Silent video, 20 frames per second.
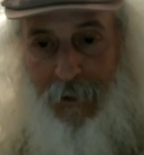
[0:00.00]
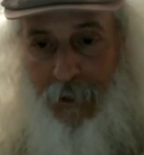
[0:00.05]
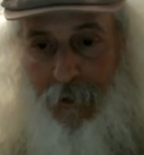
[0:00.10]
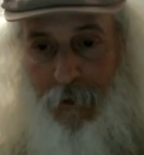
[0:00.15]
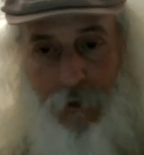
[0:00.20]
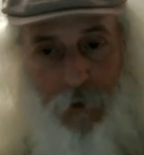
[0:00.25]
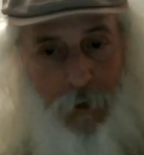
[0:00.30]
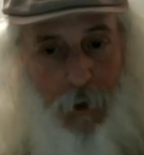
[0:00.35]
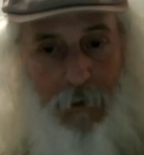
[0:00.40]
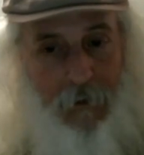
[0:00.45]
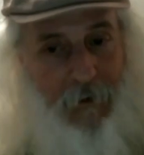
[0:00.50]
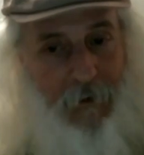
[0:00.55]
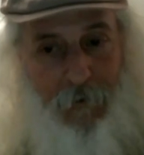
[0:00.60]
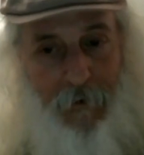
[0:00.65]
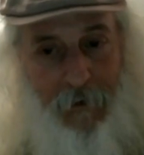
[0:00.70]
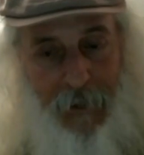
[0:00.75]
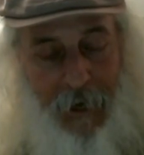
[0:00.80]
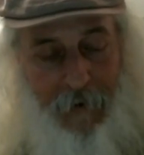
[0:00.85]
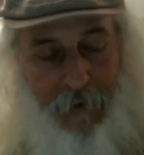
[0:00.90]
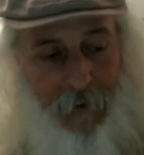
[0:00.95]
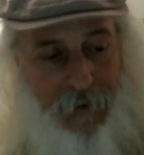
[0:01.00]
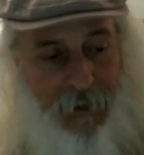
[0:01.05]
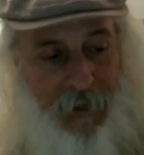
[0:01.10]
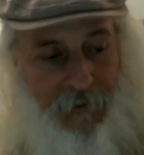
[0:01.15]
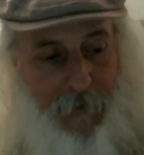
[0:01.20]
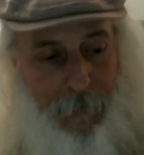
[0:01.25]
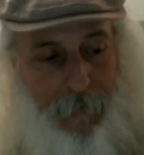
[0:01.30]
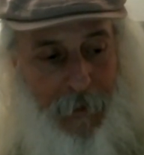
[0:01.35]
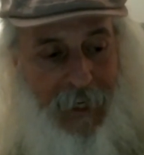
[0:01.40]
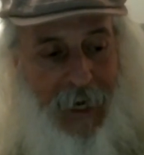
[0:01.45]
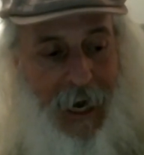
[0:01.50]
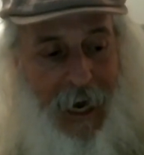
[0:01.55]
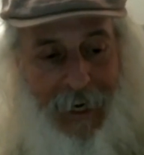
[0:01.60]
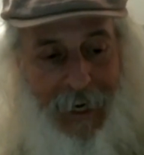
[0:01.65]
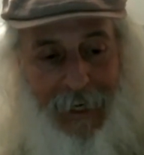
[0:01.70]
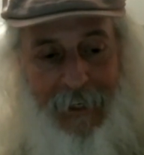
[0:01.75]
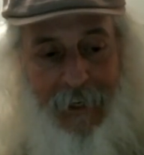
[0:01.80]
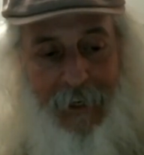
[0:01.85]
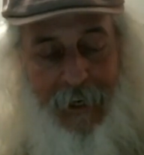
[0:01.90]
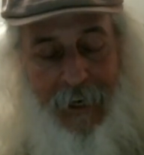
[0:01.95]
and there's all different levels of it. But got
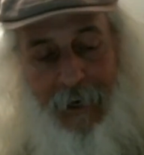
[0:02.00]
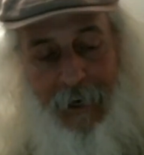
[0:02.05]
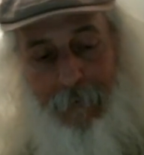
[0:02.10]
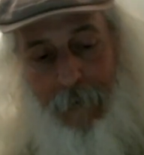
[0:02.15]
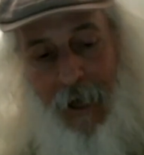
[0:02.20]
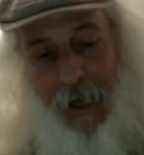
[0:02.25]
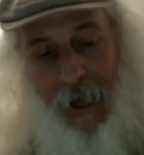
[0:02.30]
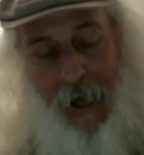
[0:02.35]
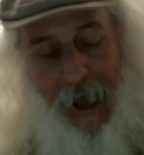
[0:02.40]
into him